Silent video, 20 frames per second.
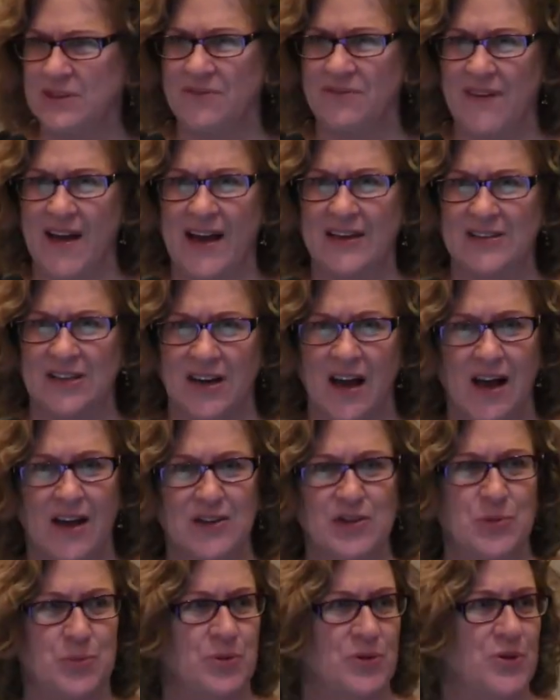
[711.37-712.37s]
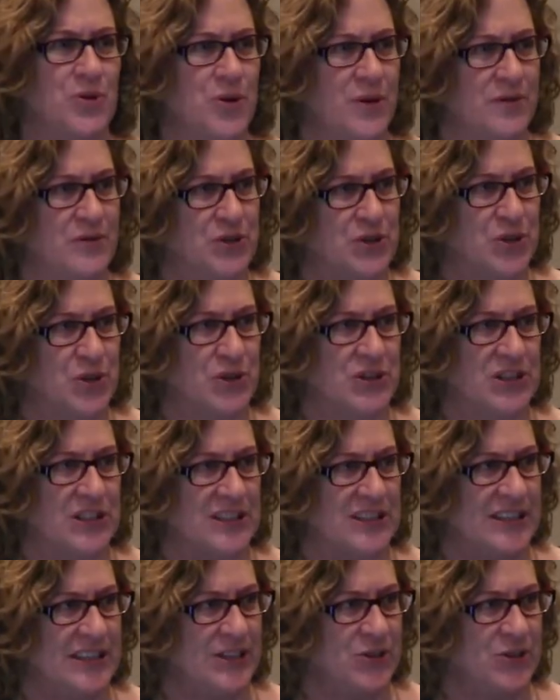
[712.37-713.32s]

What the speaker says: in fact, an entrepreneur of churches,